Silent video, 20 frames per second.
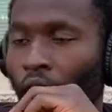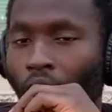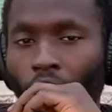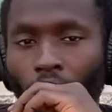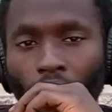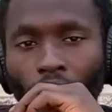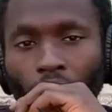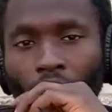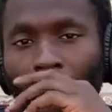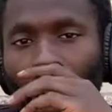
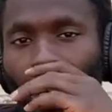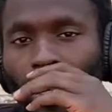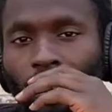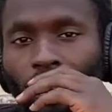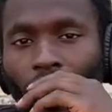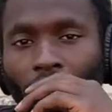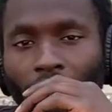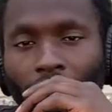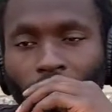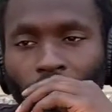
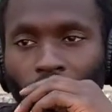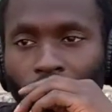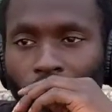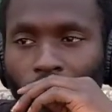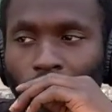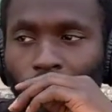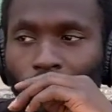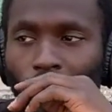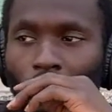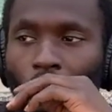hashtag
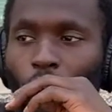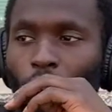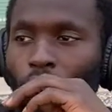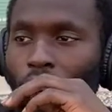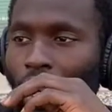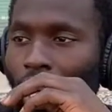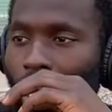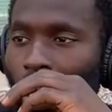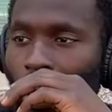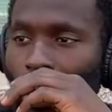Justice for
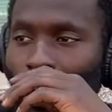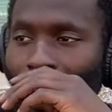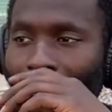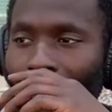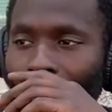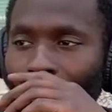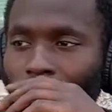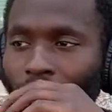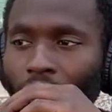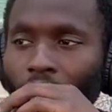Jose,
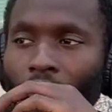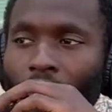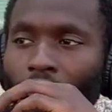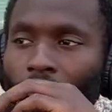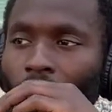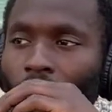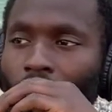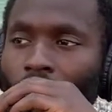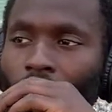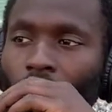
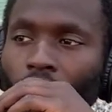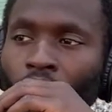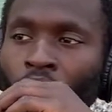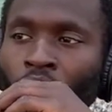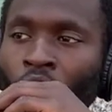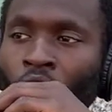hashtag